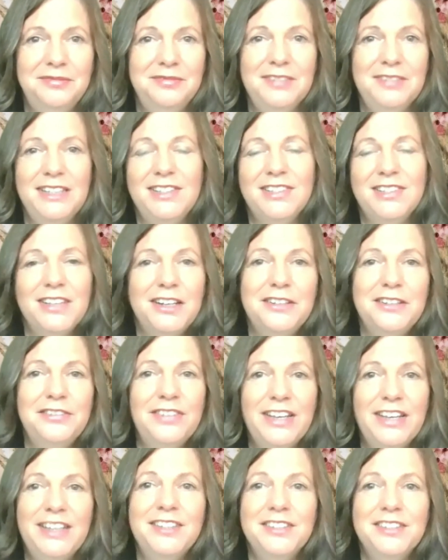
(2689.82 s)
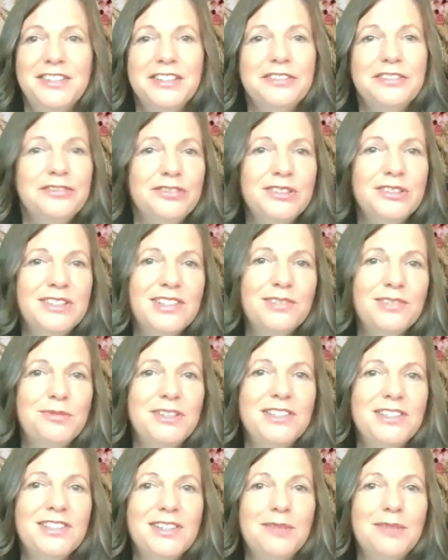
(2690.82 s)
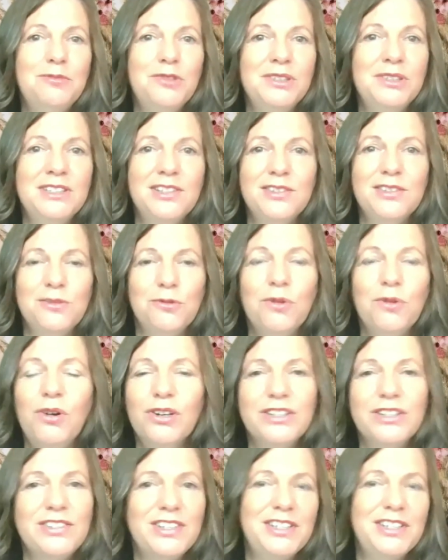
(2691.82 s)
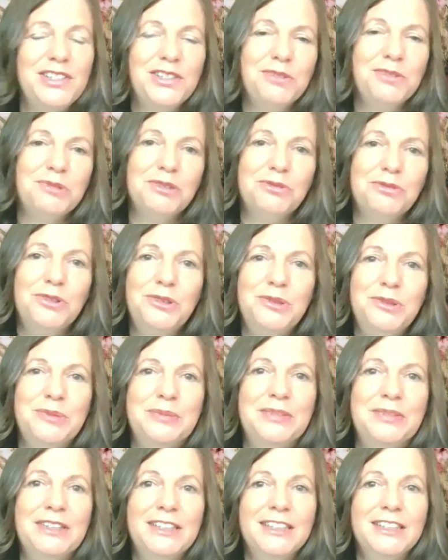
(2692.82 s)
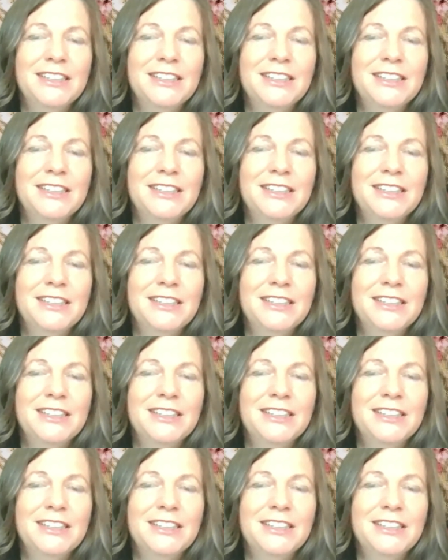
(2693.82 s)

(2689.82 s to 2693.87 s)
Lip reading: Instead of indifference when someone walks into a room,